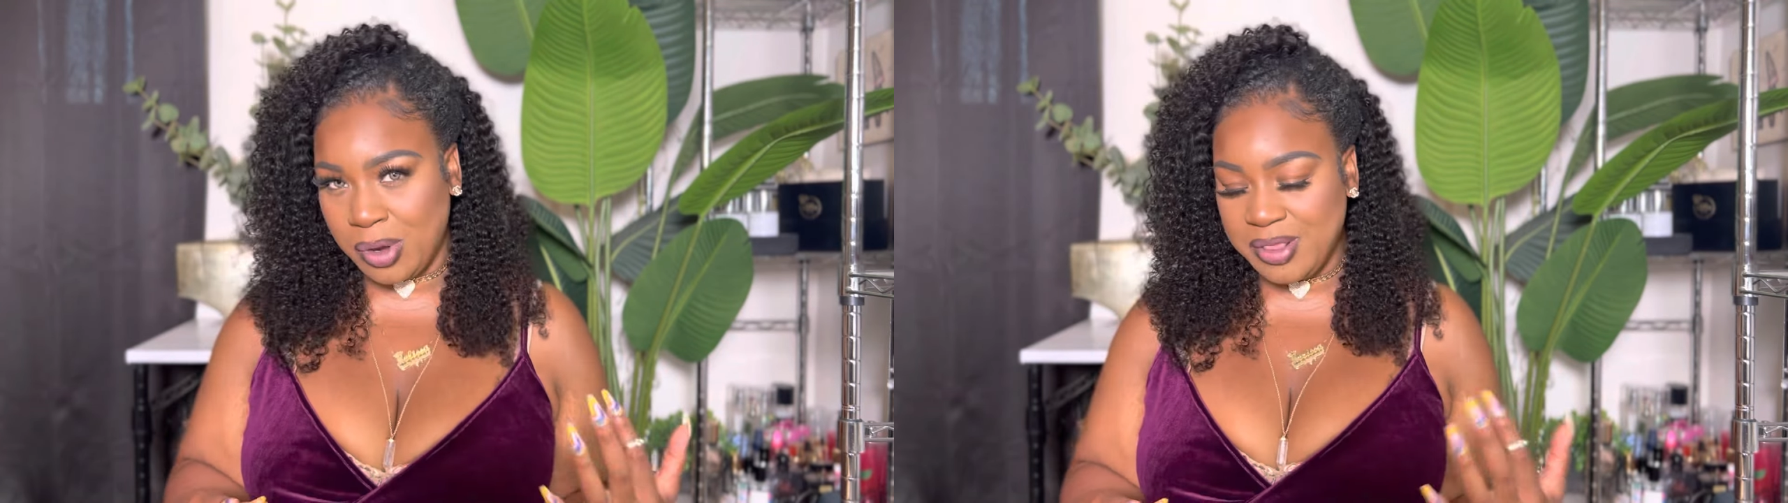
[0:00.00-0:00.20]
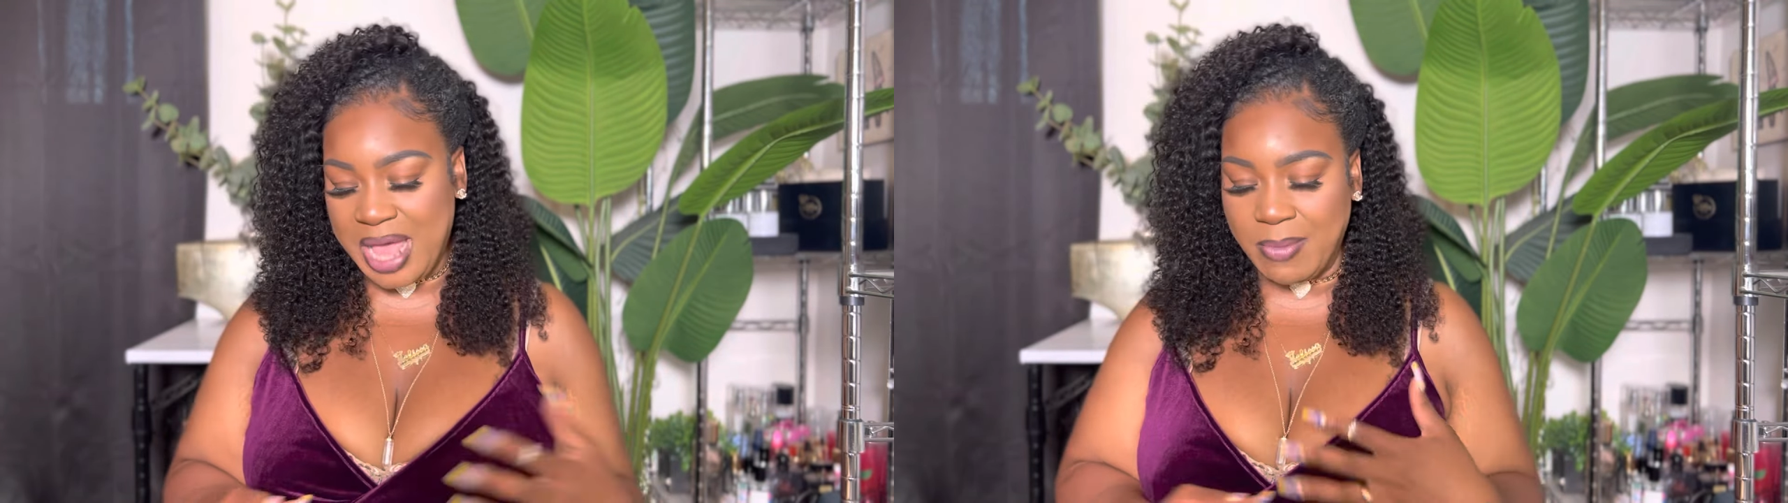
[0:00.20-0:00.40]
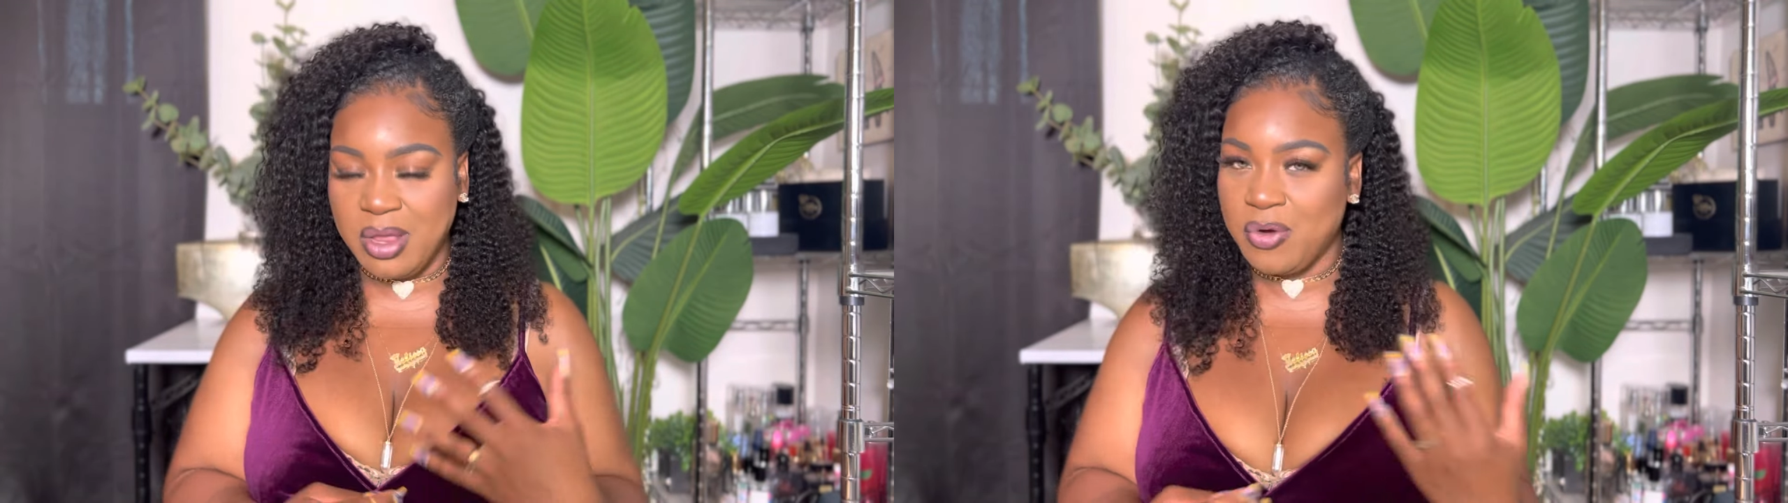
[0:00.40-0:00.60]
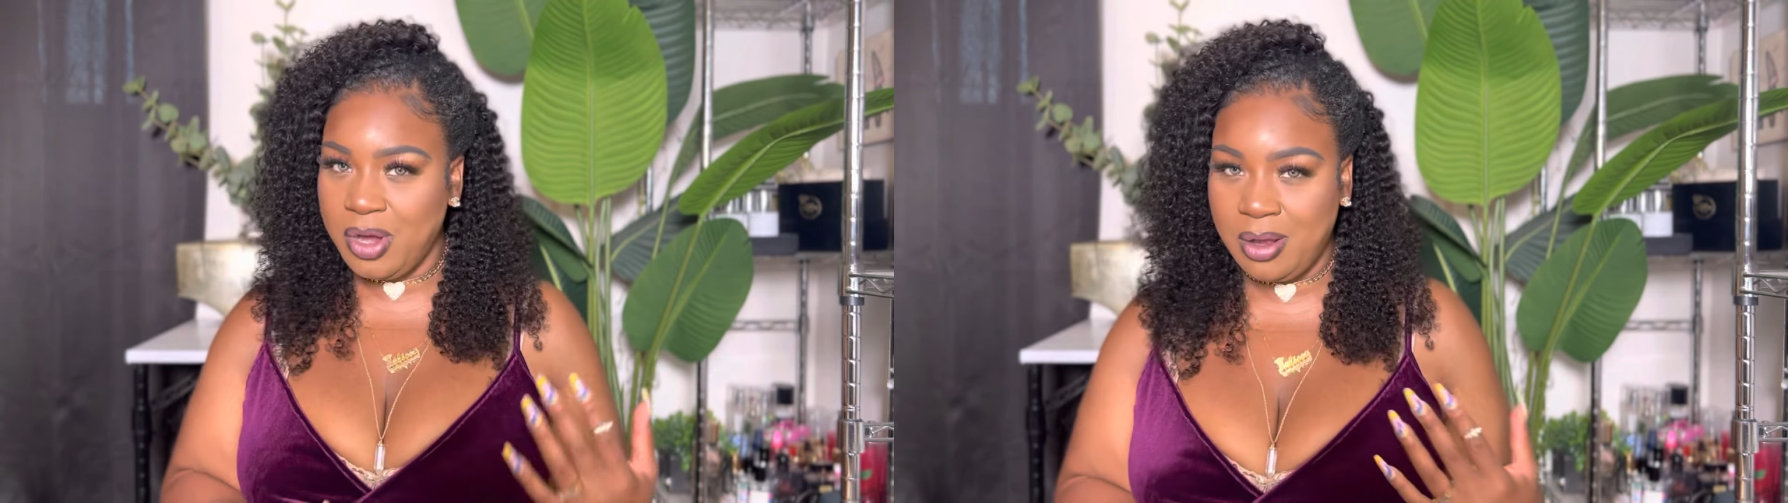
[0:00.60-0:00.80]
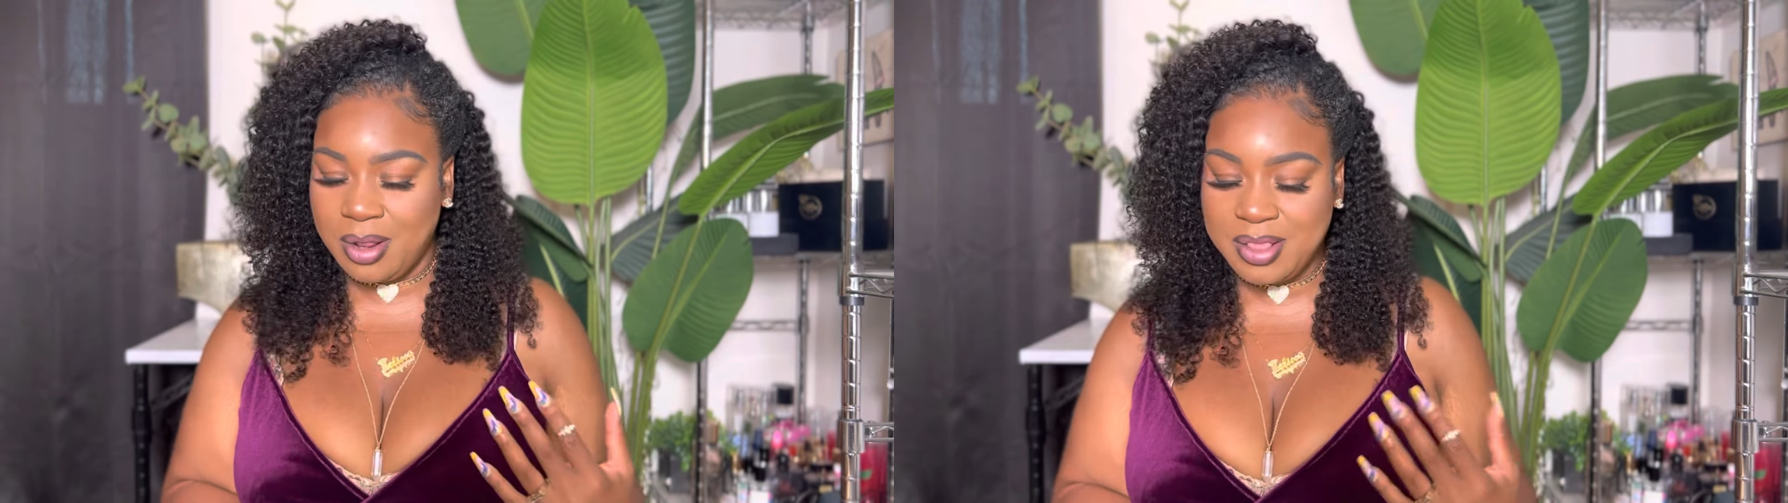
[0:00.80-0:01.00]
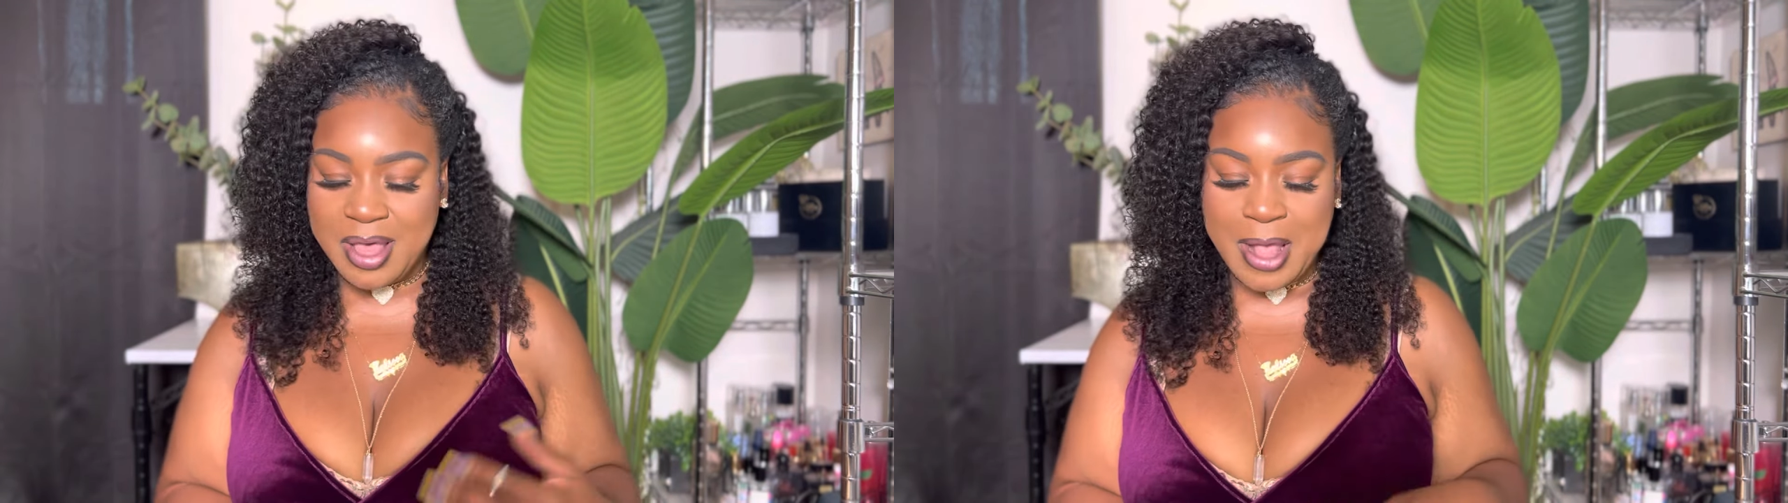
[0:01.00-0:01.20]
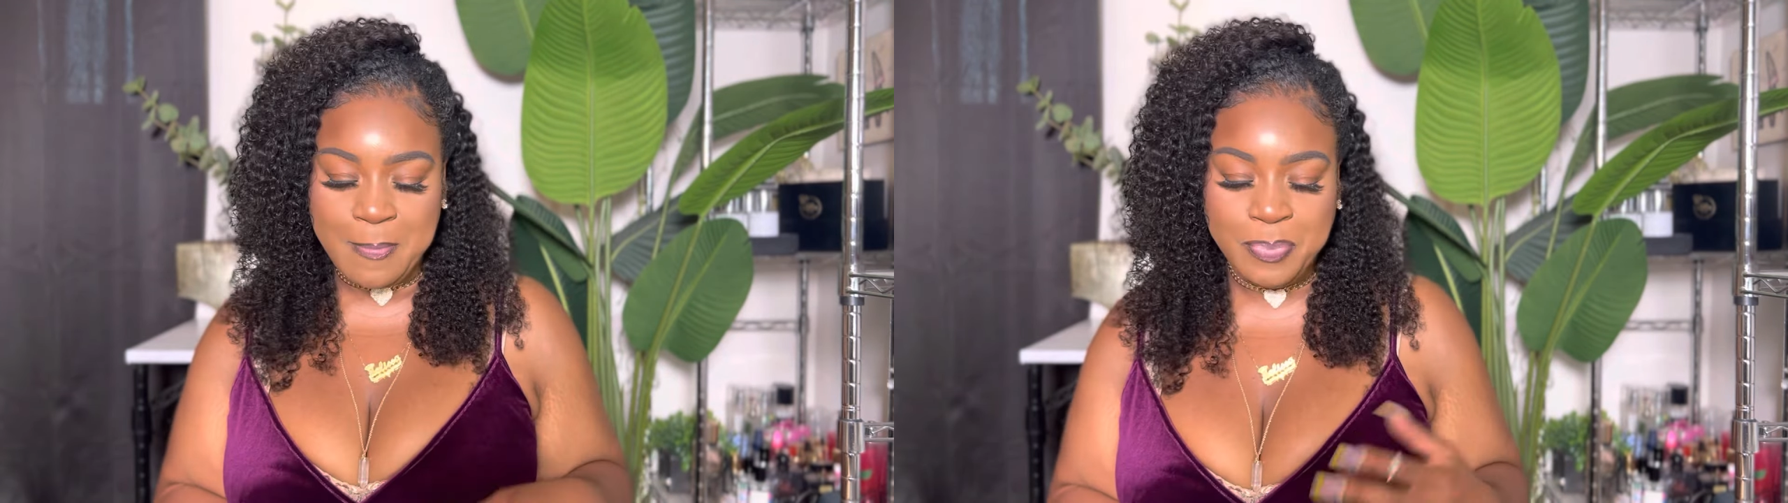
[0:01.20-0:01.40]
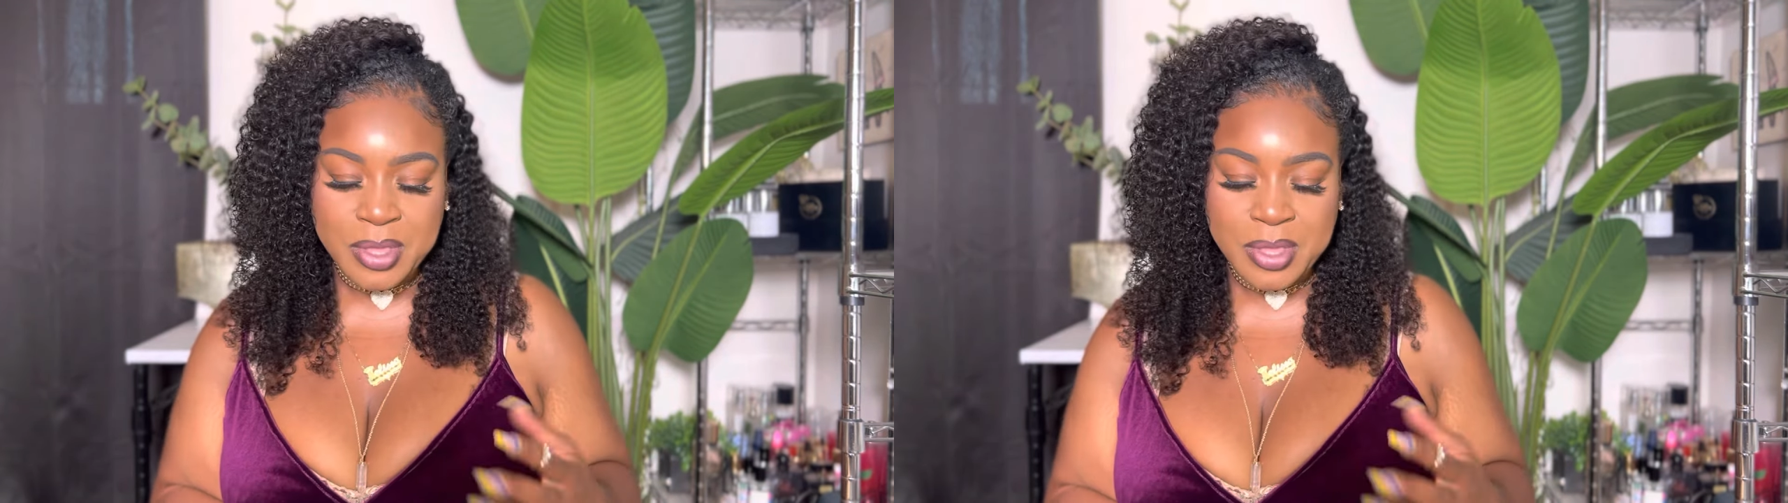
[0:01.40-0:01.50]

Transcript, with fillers: all the time and green all the time.